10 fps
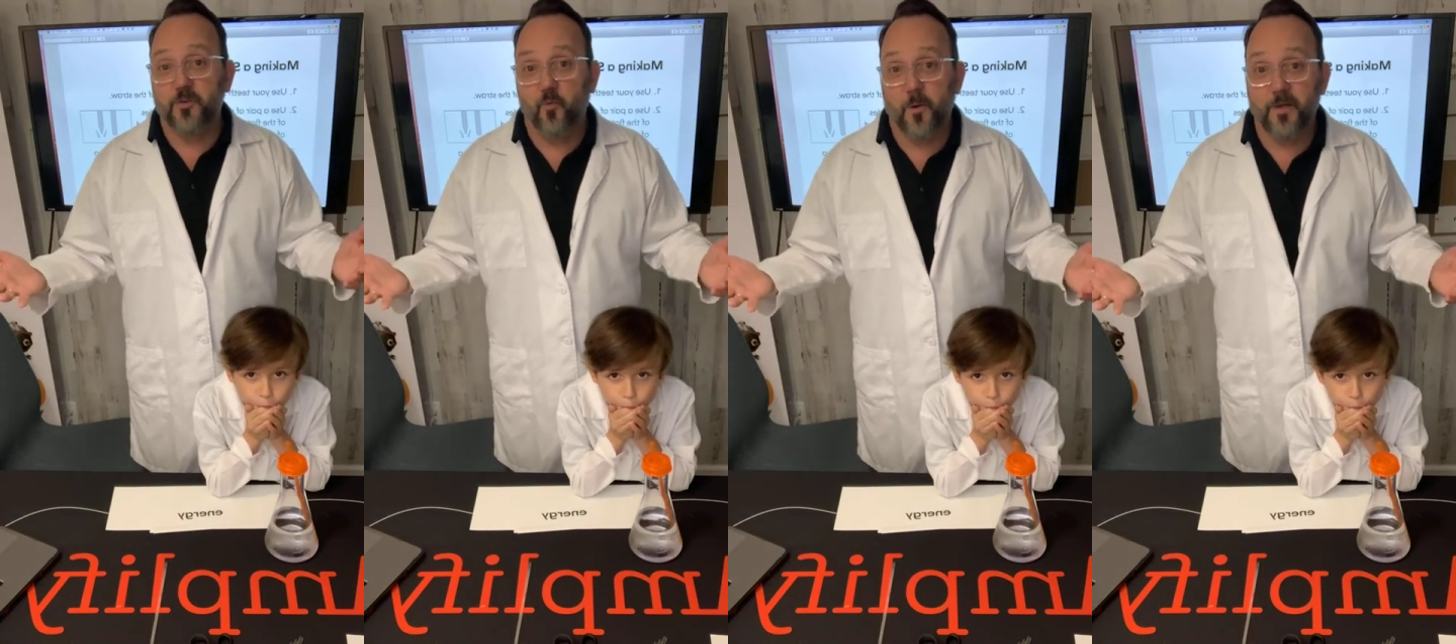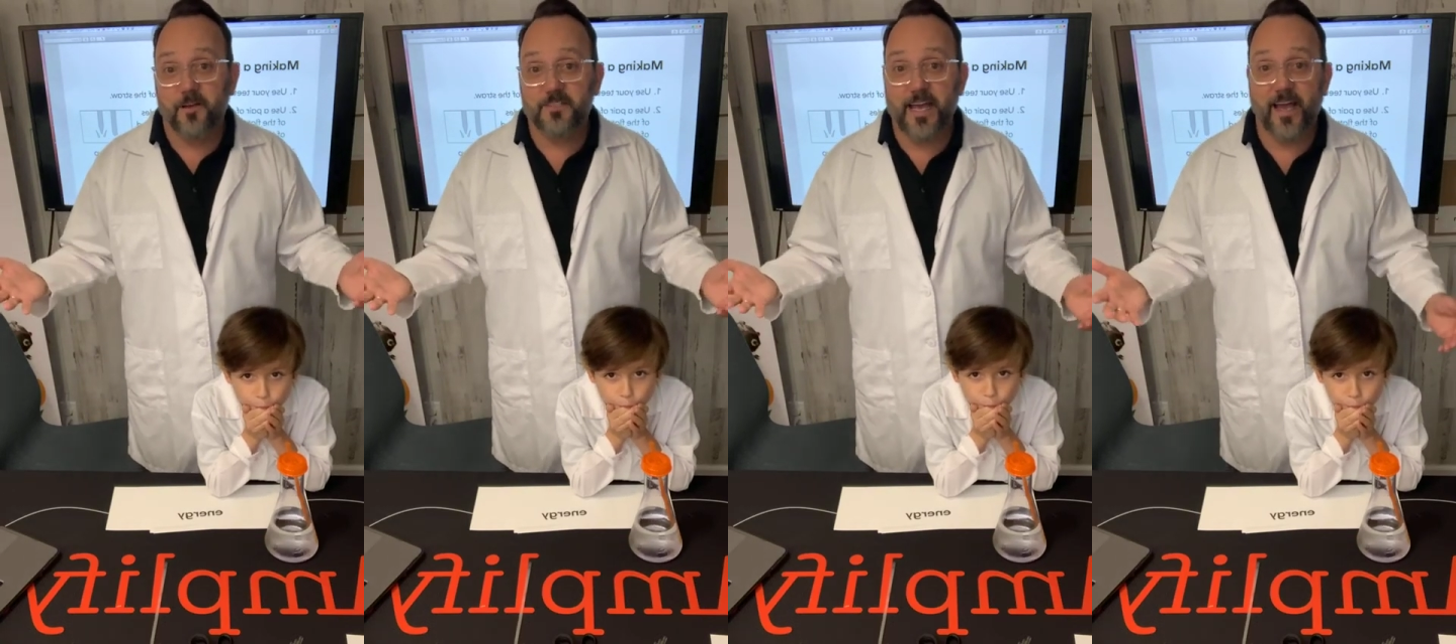warm
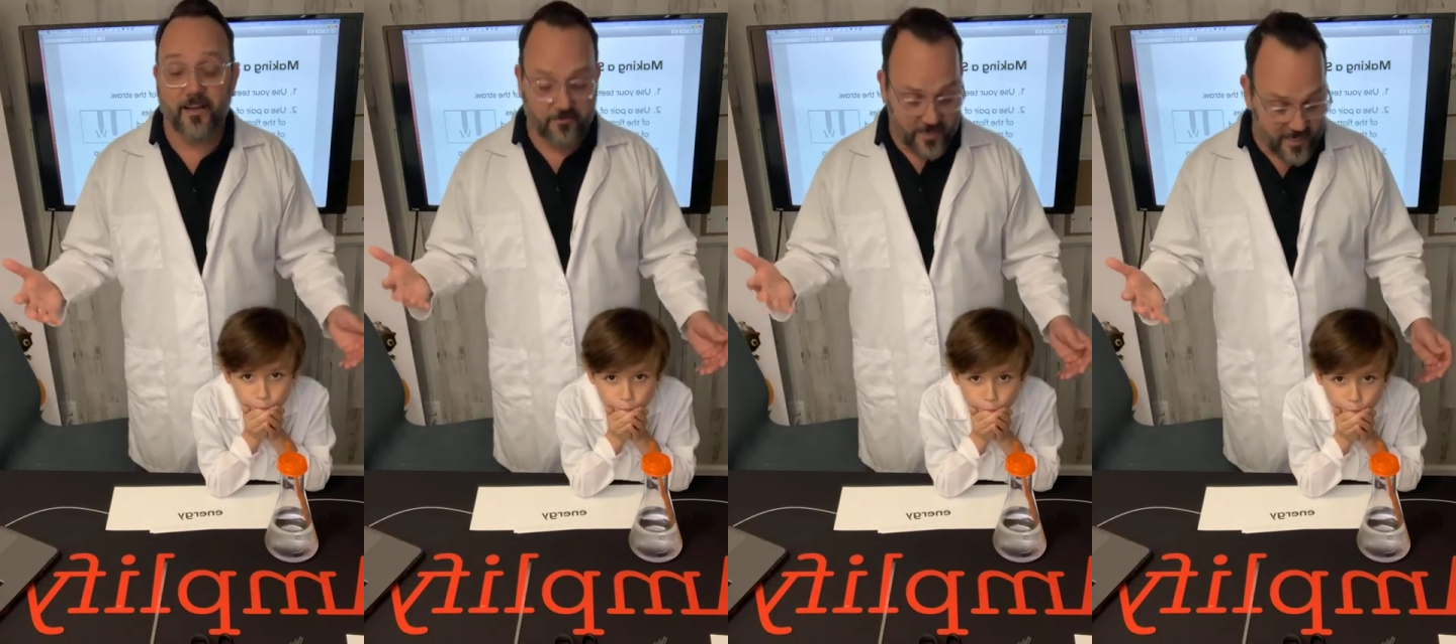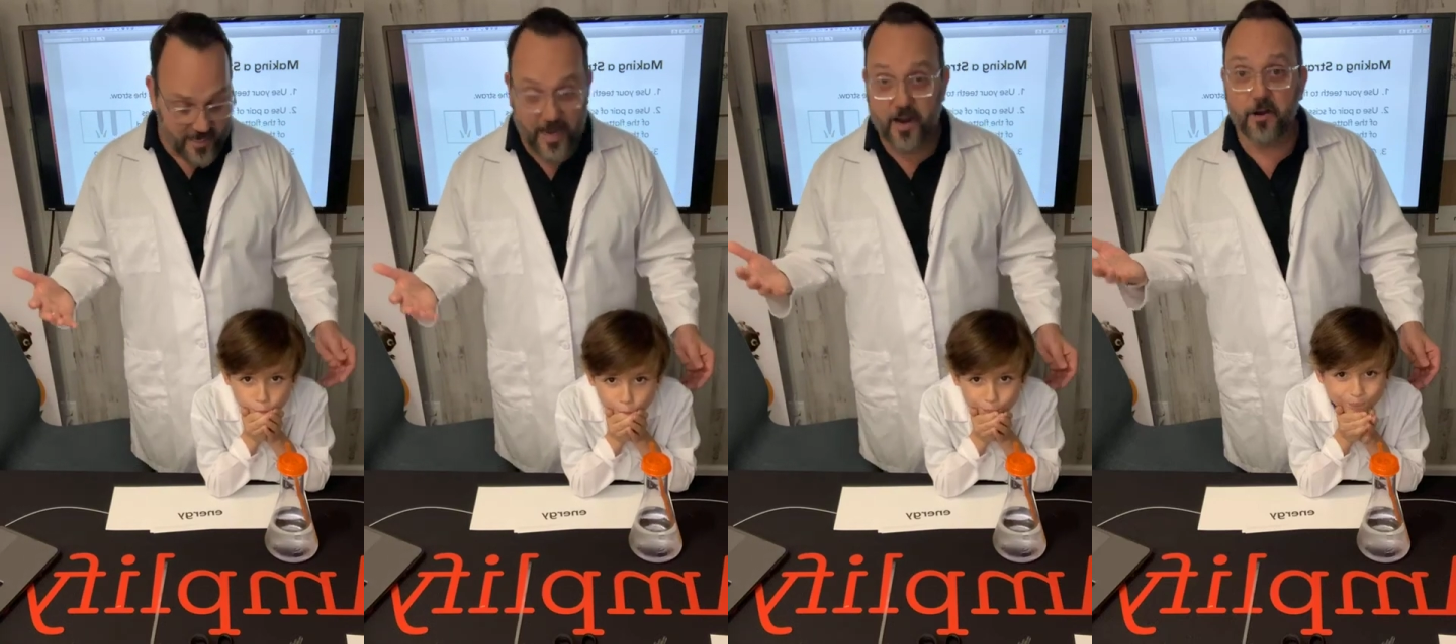enough to have
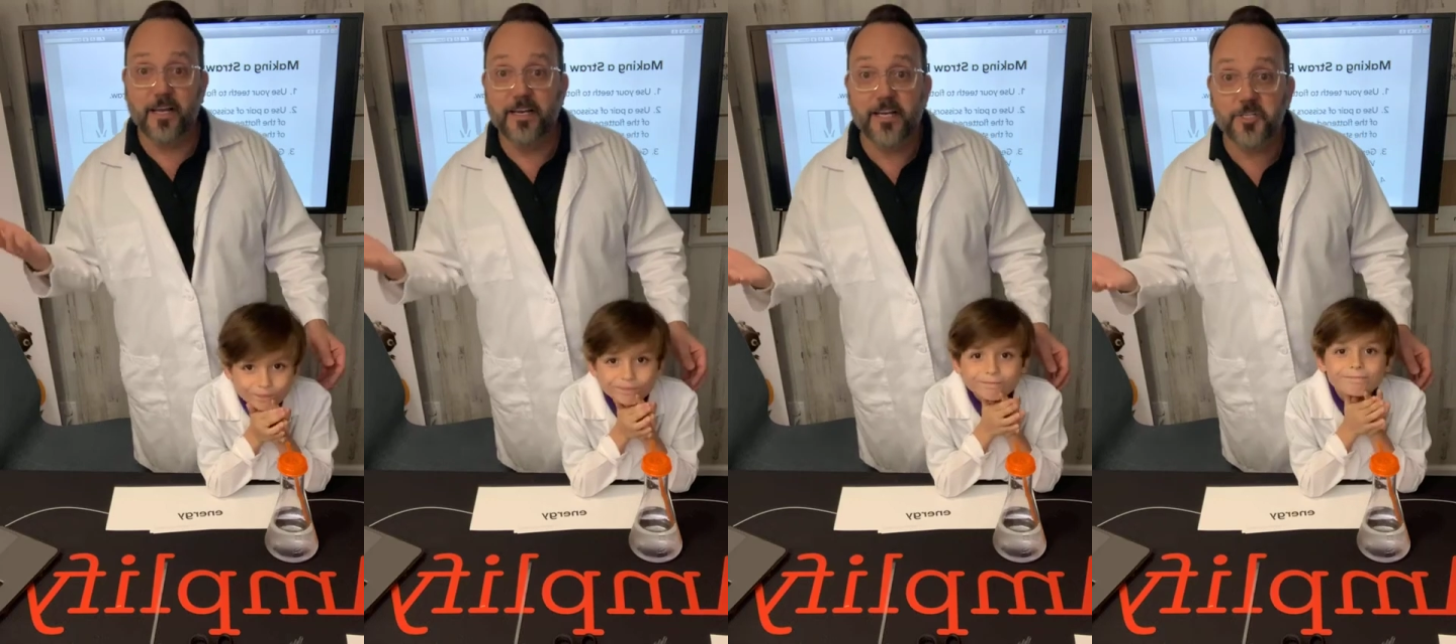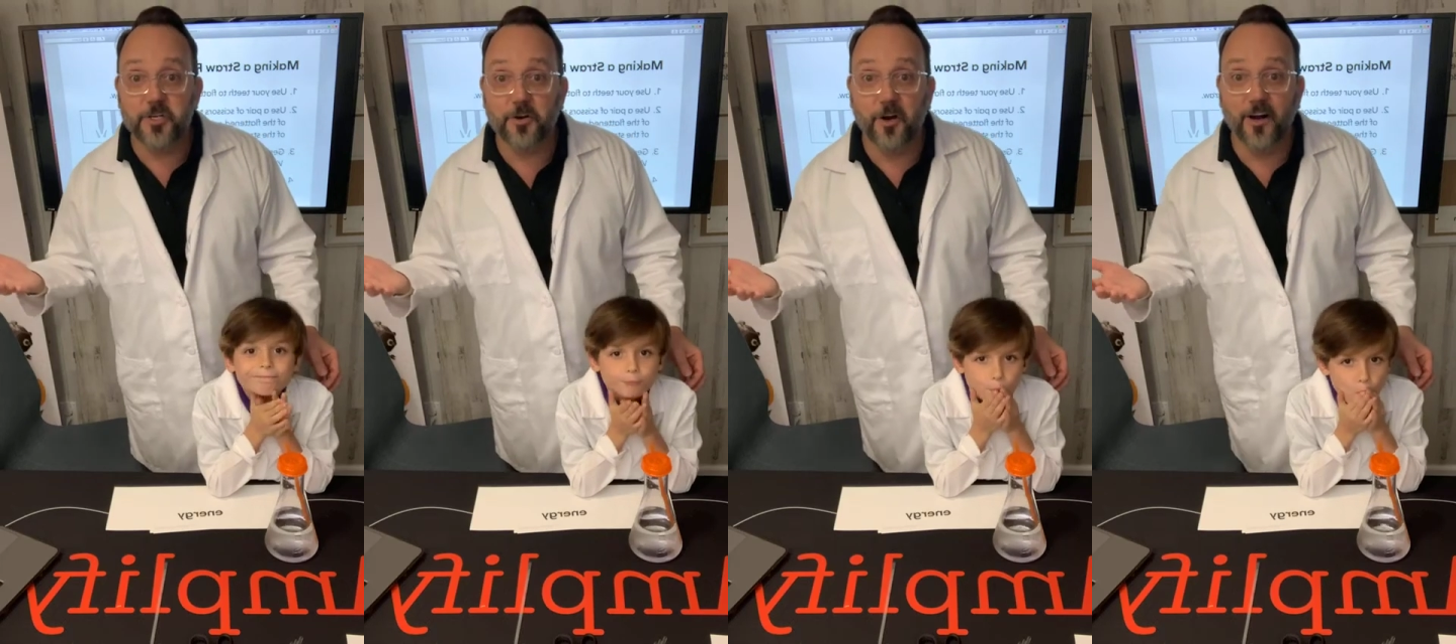the air
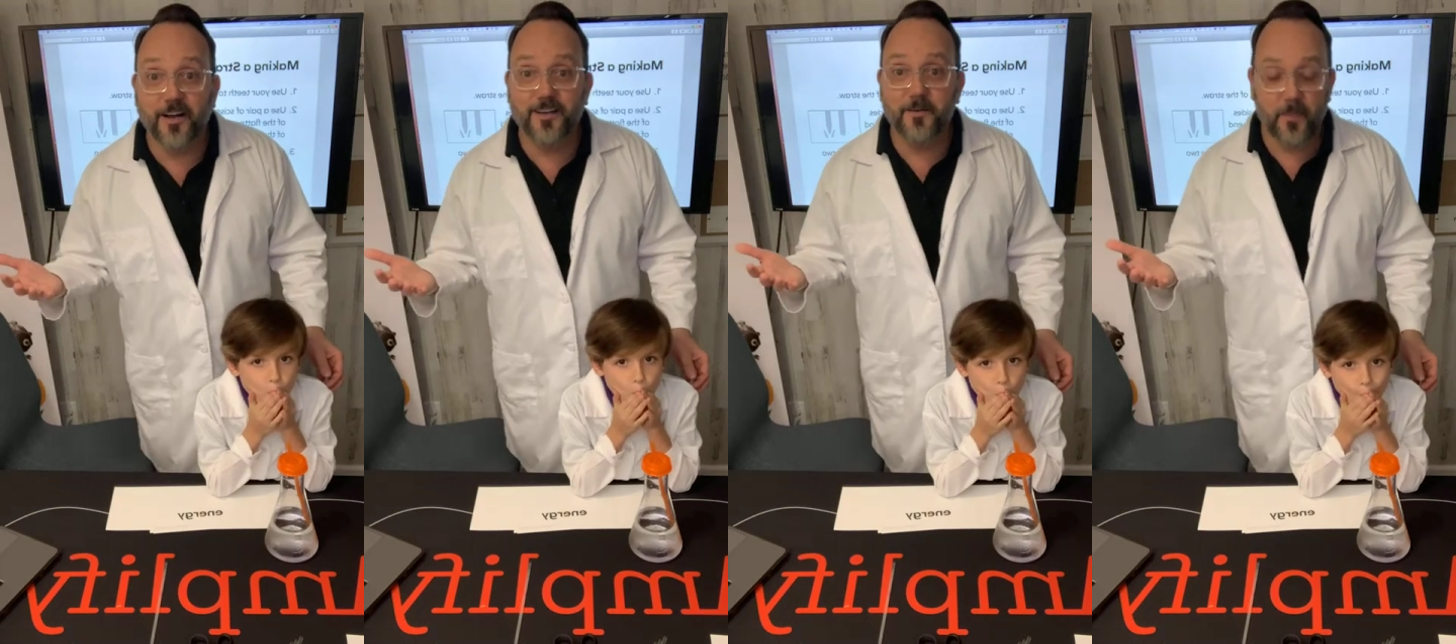conditioner on.